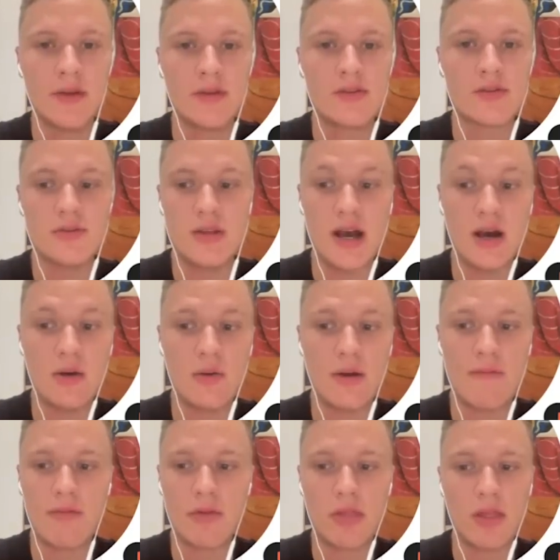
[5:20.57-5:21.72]
so now
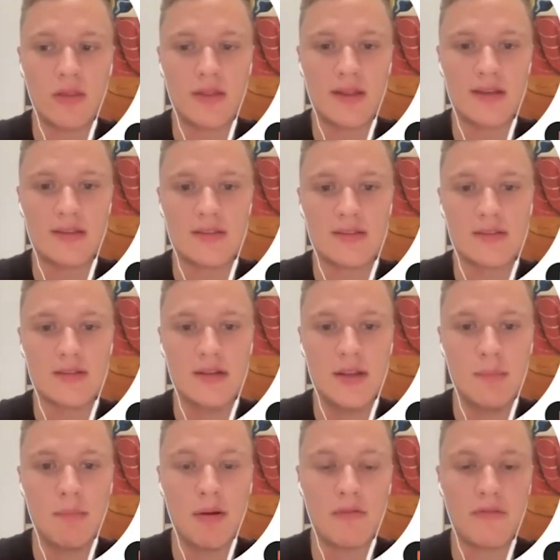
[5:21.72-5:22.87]
everything that is
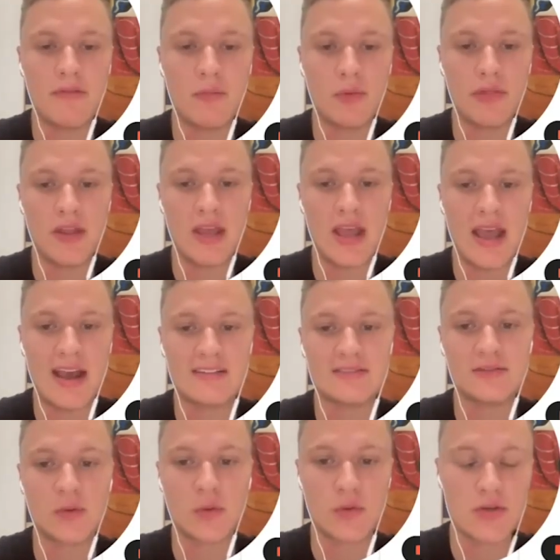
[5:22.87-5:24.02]
above what they have
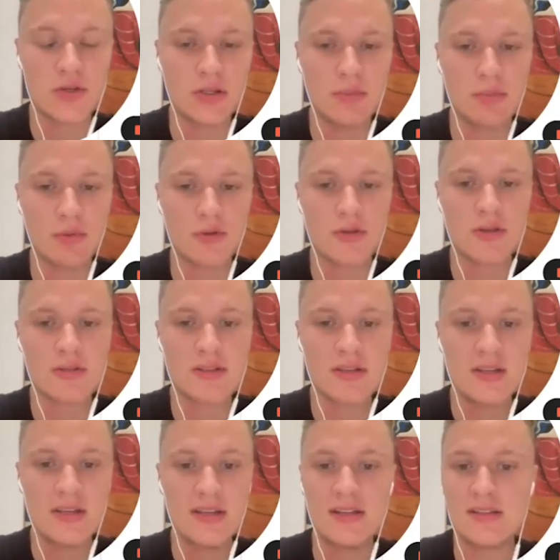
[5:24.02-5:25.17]
originally purchased
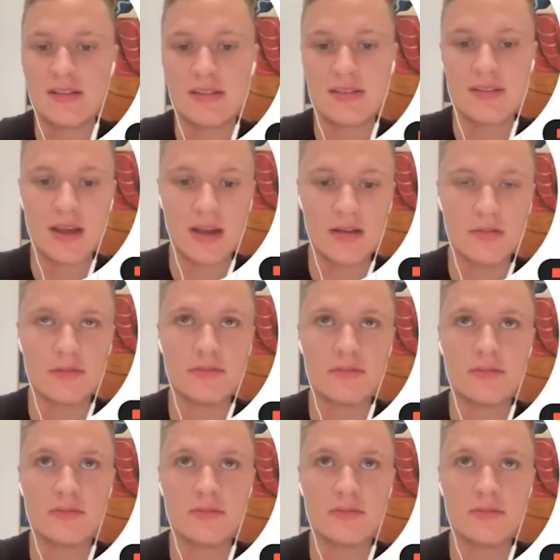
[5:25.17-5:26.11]
is kind of